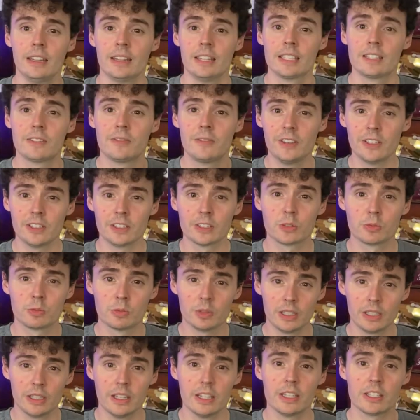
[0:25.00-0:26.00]
This feels
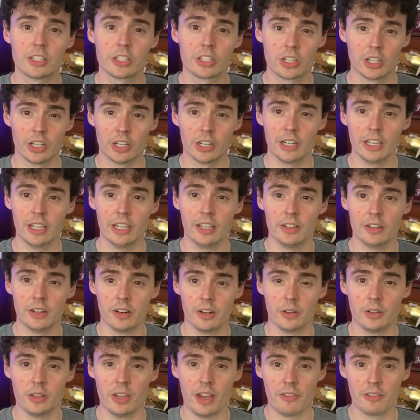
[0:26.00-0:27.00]
really sturdy, you
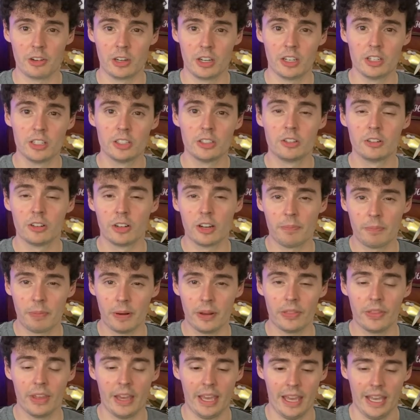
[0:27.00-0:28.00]
know, you have a good grip
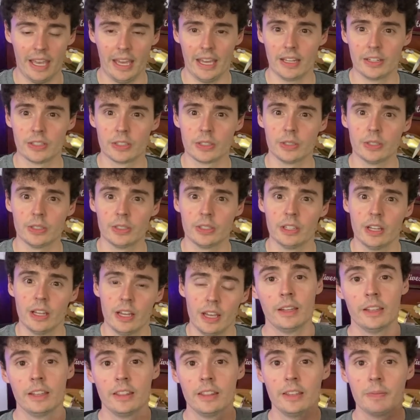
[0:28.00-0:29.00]
on the handle.
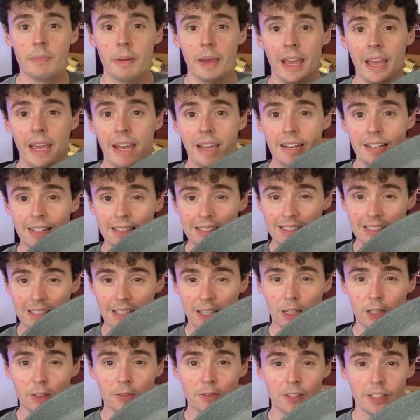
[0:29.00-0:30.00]
The pan
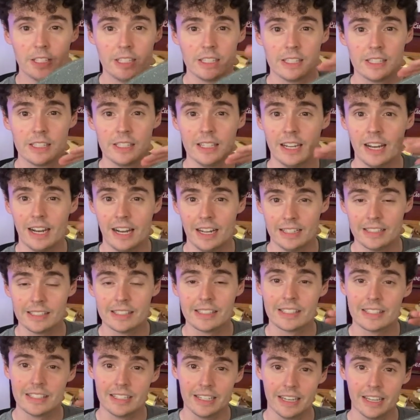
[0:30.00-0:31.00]
itself is
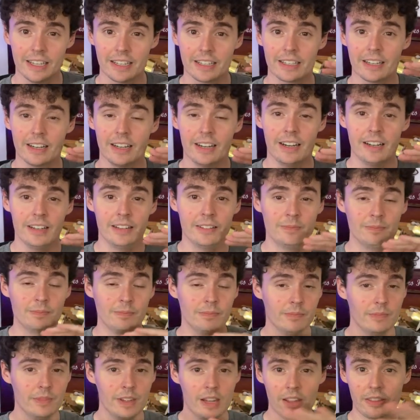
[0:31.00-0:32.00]
non-stick
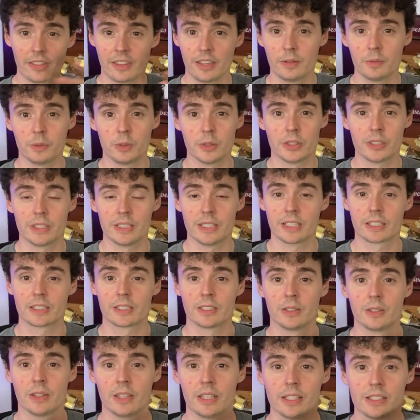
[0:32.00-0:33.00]
and nothing will stick
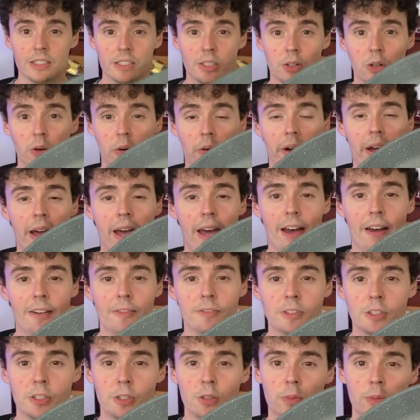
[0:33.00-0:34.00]
to this. You don't
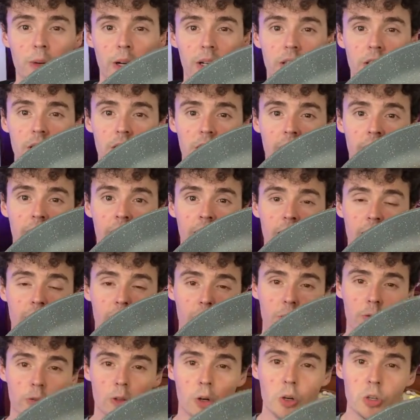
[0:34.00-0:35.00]
have too much uh,
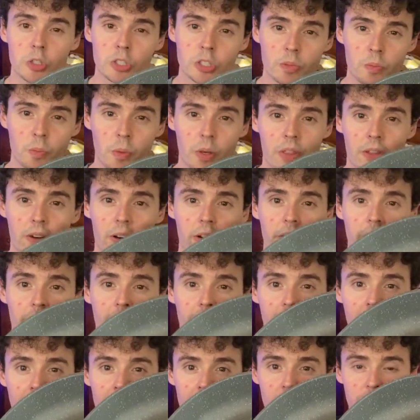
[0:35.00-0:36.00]
corrosion with all
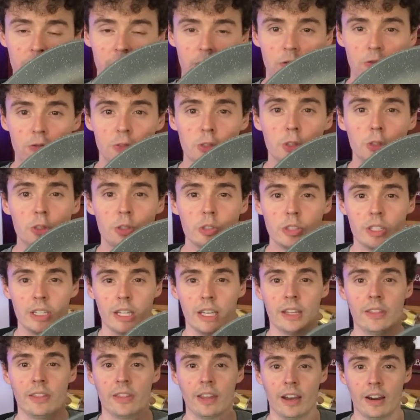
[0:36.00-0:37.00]
the extra food
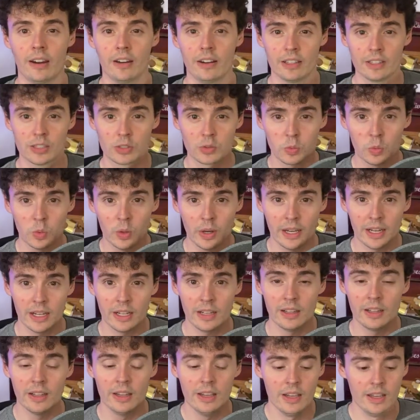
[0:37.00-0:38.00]
in there as
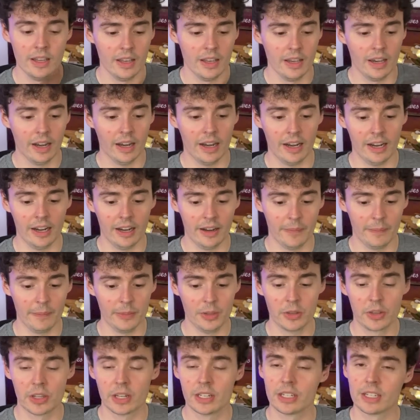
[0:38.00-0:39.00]
well. Um,
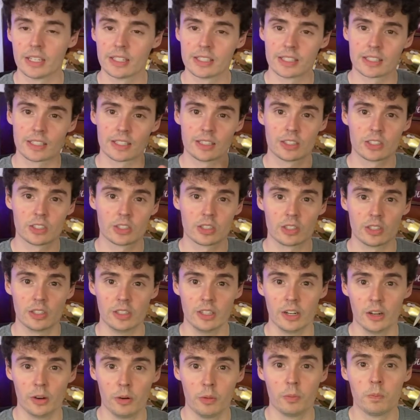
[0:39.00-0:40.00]
you can just,
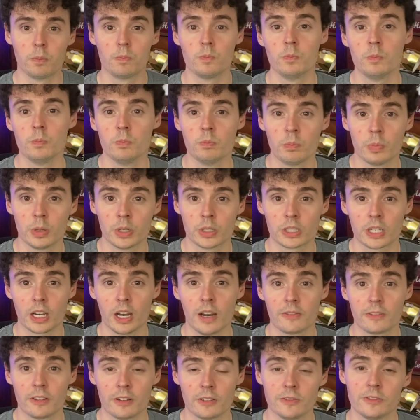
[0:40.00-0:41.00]
you know, push
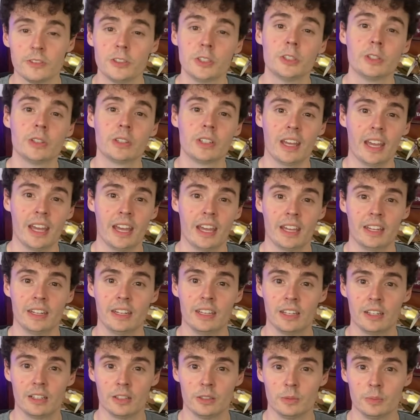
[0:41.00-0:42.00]
off your food and
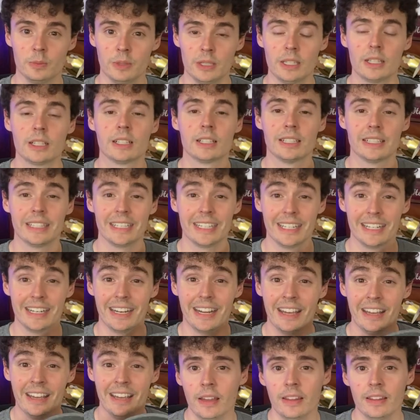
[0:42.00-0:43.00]
it'll be
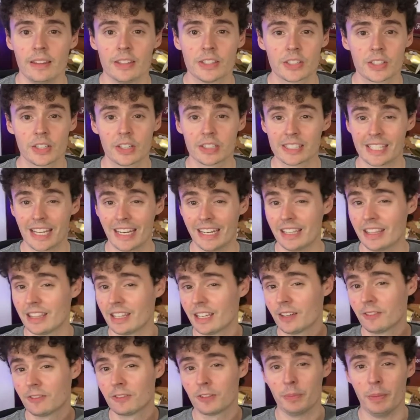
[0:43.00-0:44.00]
clean. This cooks
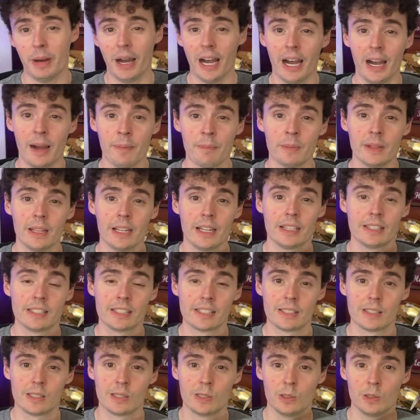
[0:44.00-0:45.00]
anything from
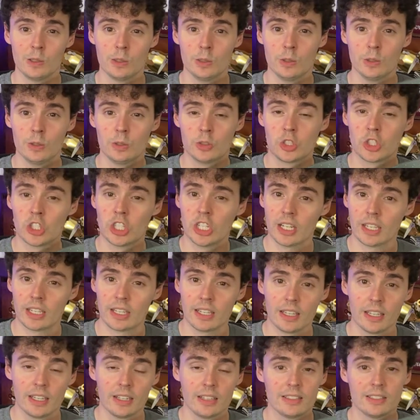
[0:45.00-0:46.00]
omelets to
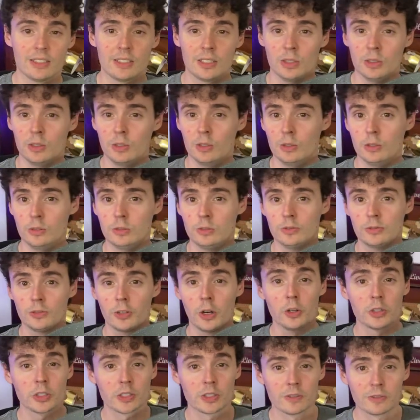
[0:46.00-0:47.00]
chicken to
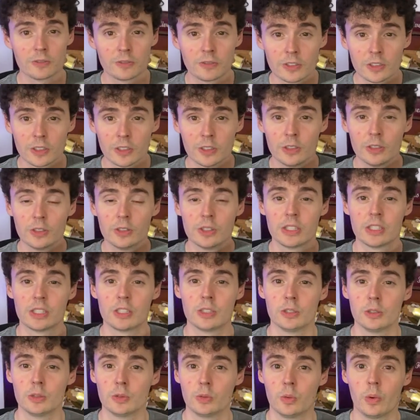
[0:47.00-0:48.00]
frozen foods
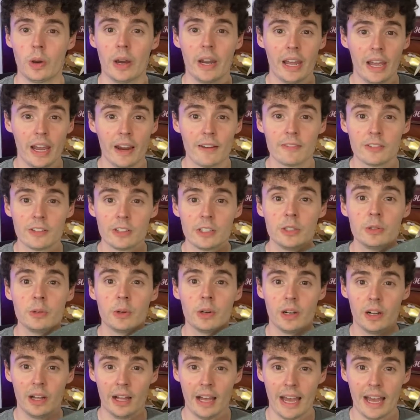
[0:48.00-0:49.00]
to whatever you
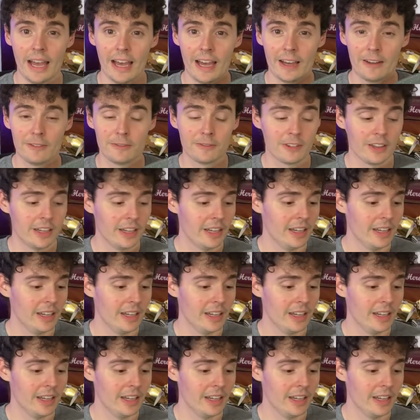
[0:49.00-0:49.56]
will have.